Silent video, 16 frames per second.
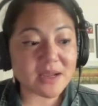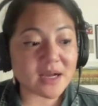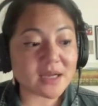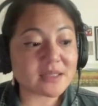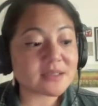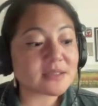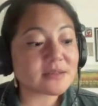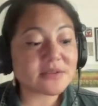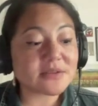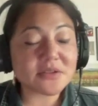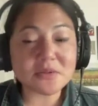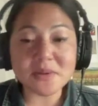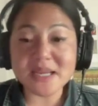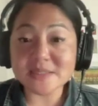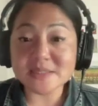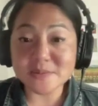unlearn the
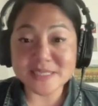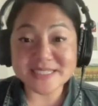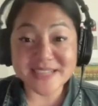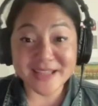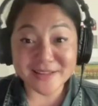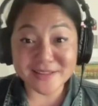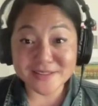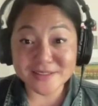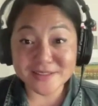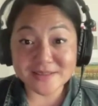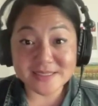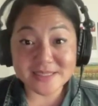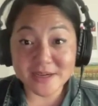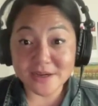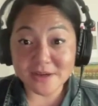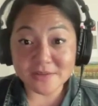ways we silence
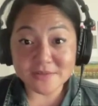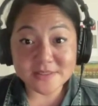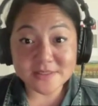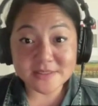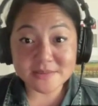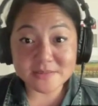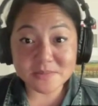ourselves,